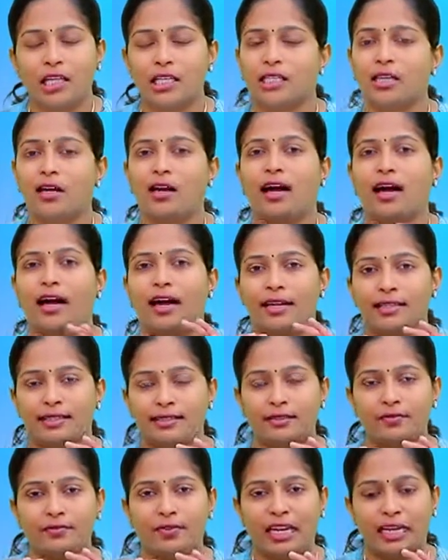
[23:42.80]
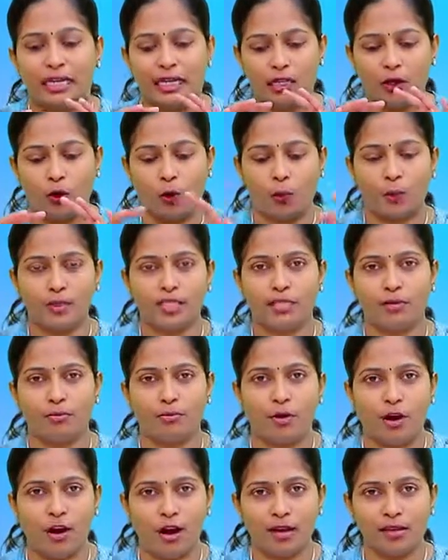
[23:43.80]
So as in when he opens a
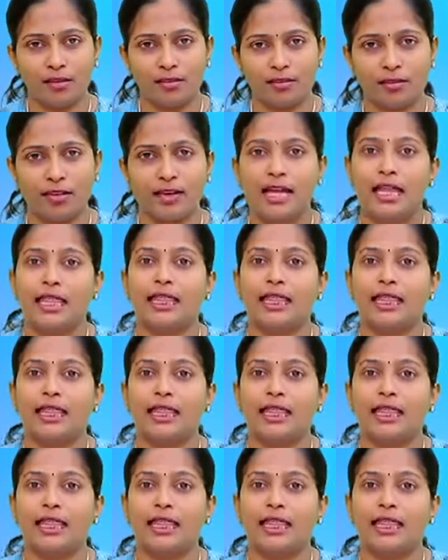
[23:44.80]
box,